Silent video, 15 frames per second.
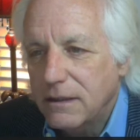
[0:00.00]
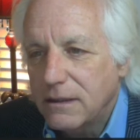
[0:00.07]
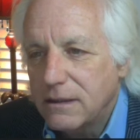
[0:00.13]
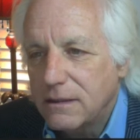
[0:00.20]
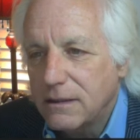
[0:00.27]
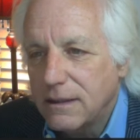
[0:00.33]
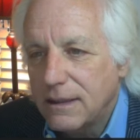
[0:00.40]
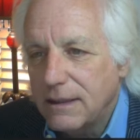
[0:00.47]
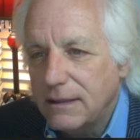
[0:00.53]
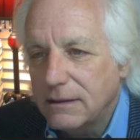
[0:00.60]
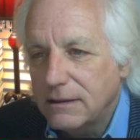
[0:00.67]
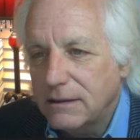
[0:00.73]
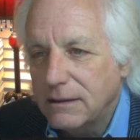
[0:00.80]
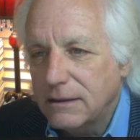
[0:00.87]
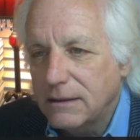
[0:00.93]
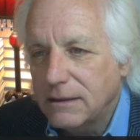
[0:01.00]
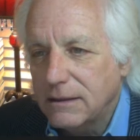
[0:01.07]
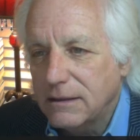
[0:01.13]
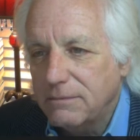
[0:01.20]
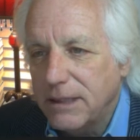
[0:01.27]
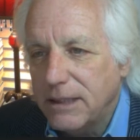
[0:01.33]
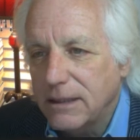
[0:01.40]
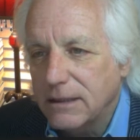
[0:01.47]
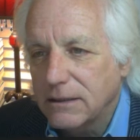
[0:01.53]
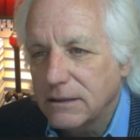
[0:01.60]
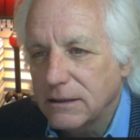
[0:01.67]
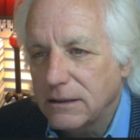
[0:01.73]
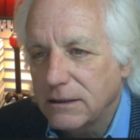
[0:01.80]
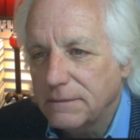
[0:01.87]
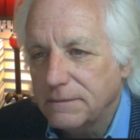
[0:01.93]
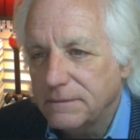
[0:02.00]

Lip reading: Celeste is the best.